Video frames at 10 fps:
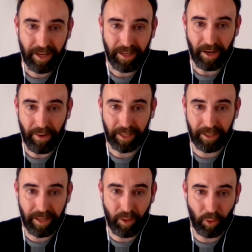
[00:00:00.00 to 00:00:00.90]

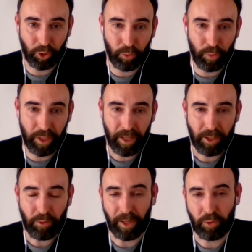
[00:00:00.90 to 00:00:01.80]
directly or should we
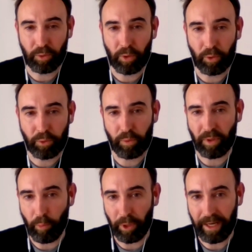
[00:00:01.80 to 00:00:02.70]
try to go through
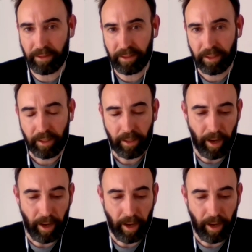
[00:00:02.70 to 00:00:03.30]
someone else.